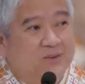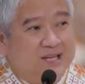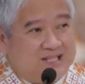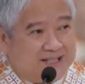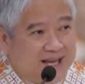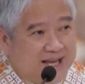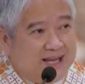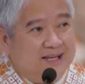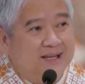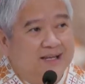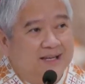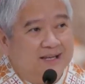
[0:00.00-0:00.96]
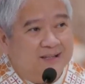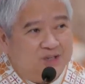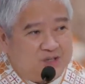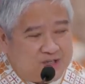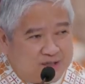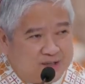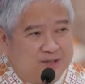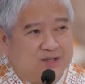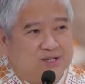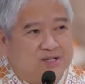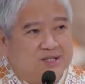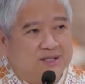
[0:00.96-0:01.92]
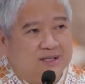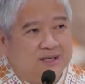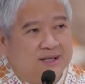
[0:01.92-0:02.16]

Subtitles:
we stay in this church